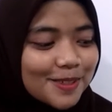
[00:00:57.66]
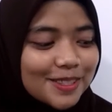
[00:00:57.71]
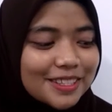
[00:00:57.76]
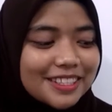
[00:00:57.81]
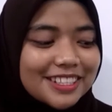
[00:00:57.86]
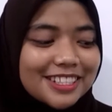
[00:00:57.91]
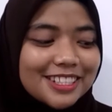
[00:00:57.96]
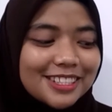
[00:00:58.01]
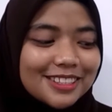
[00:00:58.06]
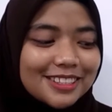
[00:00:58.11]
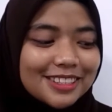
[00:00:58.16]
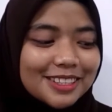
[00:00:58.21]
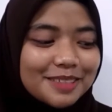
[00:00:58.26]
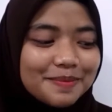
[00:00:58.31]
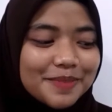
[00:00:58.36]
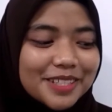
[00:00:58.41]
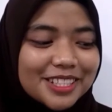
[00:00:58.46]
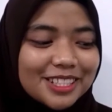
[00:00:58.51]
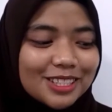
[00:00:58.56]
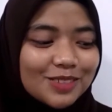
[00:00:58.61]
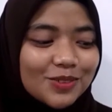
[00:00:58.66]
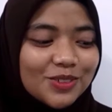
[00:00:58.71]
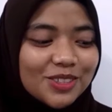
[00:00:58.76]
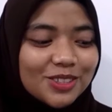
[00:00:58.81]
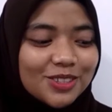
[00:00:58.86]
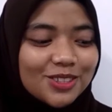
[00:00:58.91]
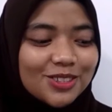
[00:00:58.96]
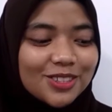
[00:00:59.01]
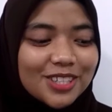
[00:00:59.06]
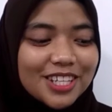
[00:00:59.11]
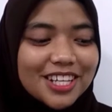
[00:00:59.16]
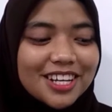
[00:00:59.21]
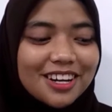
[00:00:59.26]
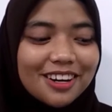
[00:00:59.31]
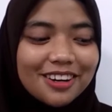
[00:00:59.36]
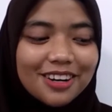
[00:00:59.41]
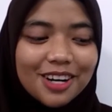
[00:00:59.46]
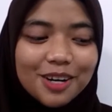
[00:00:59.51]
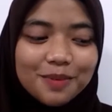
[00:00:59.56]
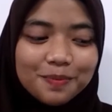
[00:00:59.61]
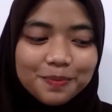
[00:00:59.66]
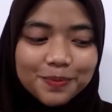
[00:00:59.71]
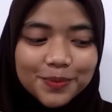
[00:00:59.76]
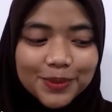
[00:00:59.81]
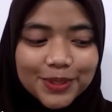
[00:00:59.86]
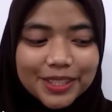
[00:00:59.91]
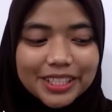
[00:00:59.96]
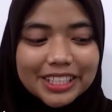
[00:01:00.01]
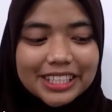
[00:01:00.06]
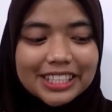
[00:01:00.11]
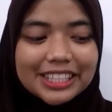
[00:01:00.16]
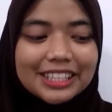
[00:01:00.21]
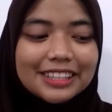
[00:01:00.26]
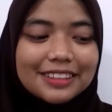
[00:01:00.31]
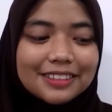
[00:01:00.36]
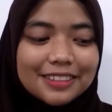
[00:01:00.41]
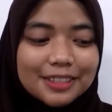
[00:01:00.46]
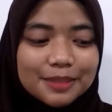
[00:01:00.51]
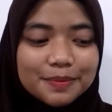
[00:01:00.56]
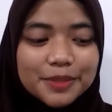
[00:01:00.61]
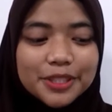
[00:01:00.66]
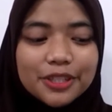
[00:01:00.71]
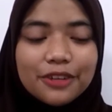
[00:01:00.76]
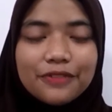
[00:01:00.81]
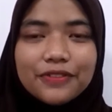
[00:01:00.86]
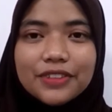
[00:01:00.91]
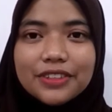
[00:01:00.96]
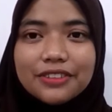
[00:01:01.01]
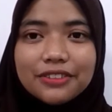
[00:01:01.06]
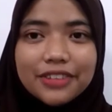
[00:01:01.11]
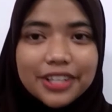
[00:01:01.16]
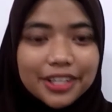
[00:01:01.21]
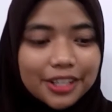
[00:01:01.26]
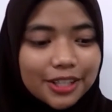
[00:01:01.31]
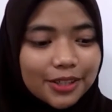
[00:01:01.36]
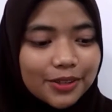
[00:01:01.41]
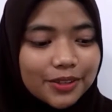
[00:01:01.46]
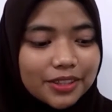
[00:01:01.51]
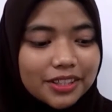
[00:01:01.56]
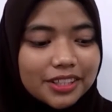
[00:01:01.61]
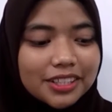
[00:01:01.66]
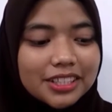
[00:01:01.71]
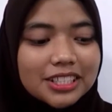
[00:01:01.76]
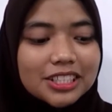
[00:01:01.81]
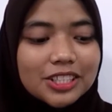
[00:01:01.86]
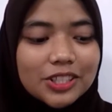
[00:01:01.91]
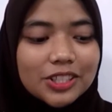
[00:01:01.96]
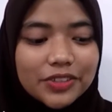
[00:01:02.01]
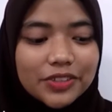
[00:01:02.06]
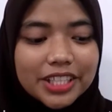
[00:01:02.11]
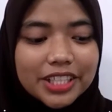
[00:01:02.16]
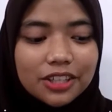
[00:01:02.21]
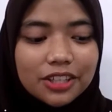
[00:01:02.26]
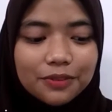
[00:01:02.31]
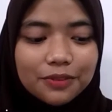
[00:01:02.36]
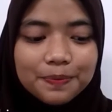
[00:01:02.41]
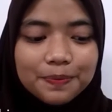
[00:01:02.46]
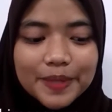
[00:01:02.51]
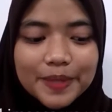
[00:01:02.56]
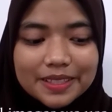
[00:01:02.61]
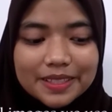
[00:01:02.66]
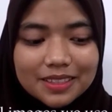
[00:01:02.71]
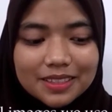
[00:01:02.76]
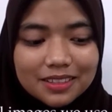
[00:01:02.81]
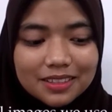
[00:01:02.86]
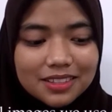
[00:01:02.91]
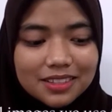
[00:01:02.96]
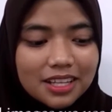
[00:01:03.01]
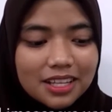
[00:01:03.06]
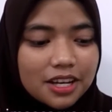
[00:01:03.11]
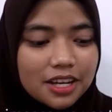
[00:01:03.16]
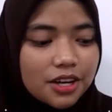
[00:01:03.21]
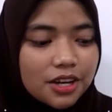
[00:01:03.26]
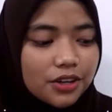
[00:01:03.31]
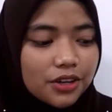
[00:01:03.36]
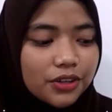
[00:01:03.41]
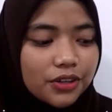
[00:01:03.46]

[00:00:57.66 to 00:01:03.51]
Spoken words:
Most digital images we use today are output in terms of a regular grid of pixels